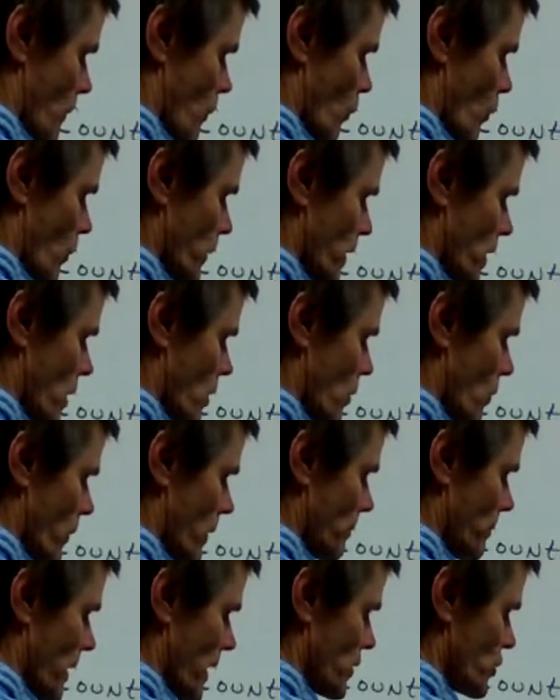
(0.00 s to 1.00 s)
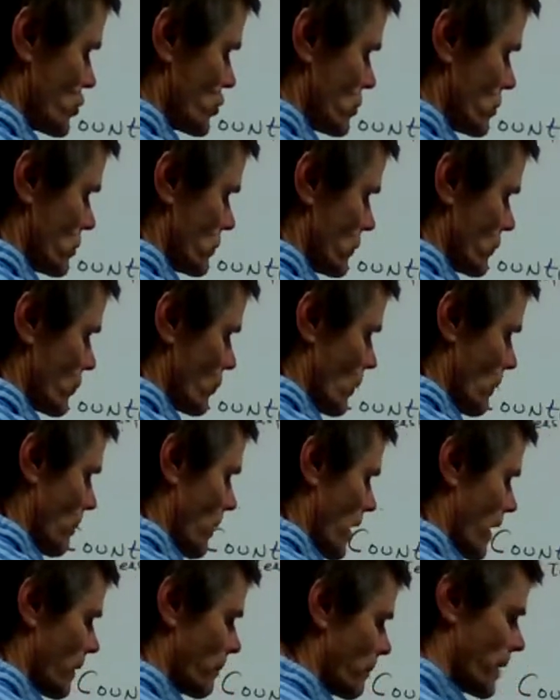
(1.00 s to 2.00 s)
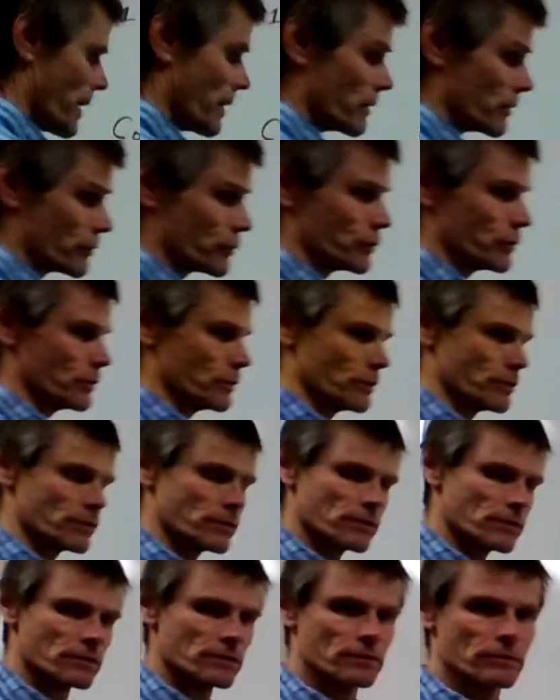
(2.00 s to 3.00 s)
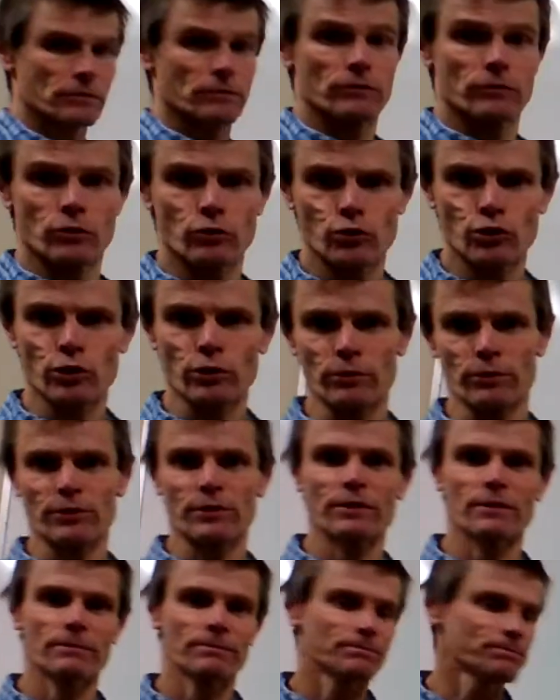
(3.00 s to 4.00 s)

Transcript: When we go and buy shoes, we buy a pair of shoes, two shoes.